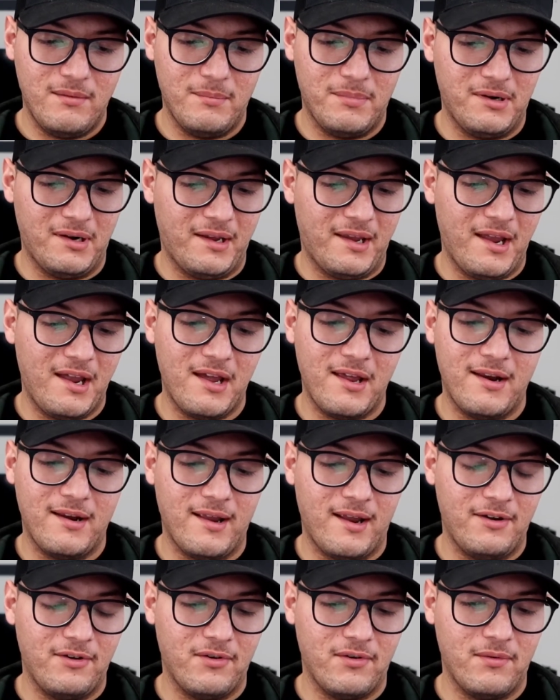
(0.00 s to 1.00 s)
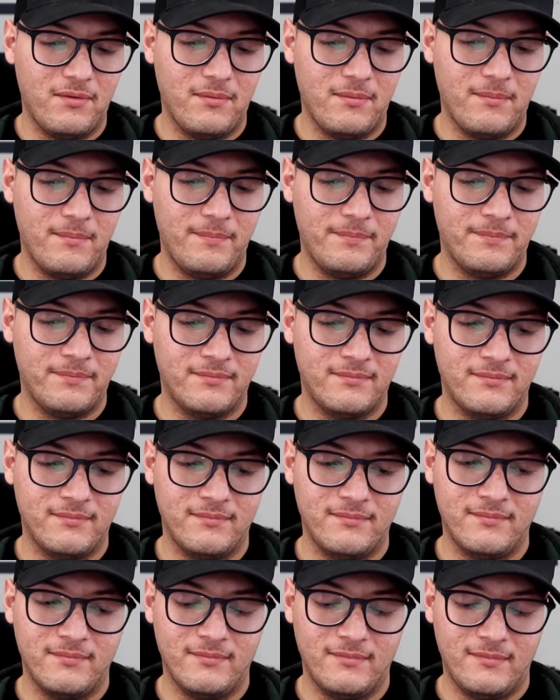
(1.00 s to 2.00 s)
But again, I know
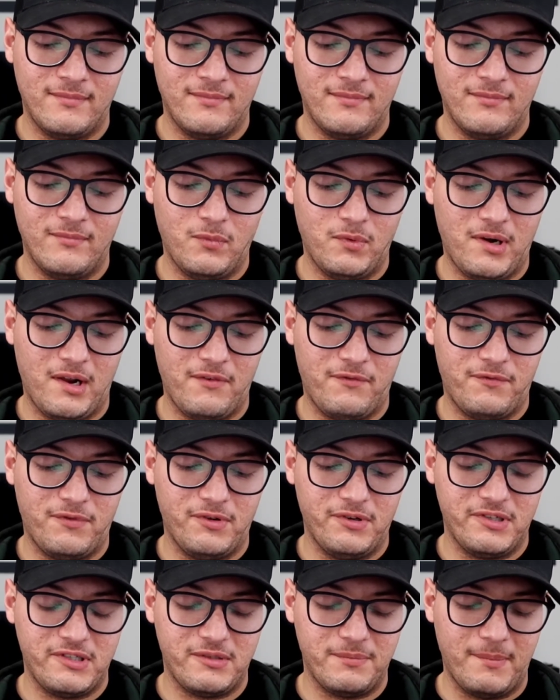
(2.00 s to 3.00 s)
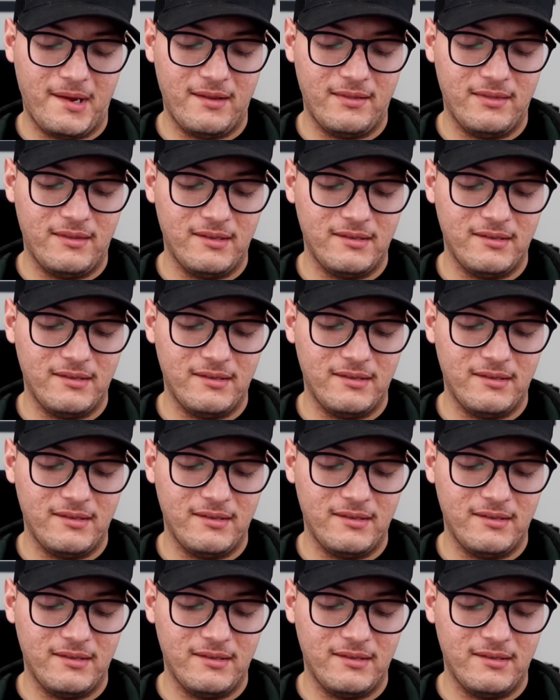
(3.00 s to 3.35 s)
when I first made